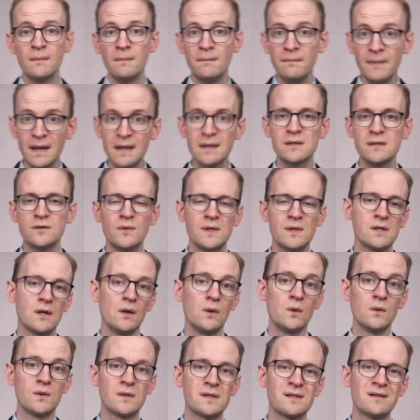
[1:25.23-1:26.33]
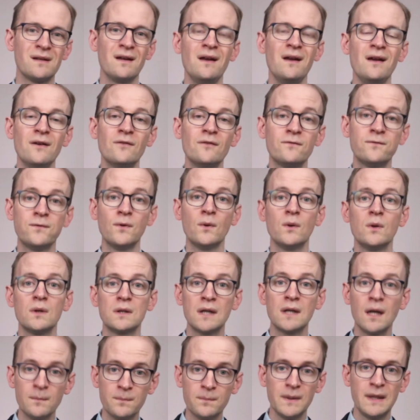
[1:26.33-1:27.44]
mixed results for
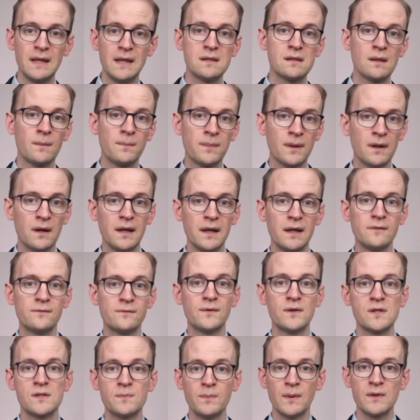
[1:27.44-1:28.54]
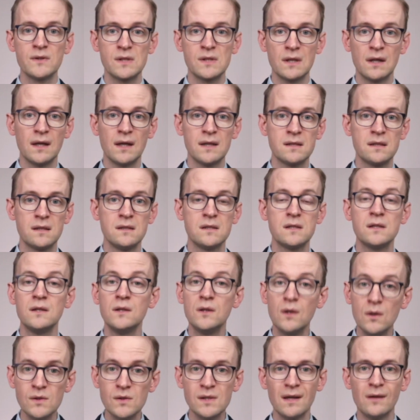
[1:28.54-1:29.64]
companies applying for a sponsor license
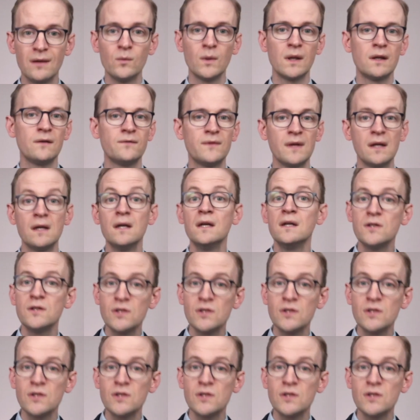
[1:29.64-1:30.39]
using one of the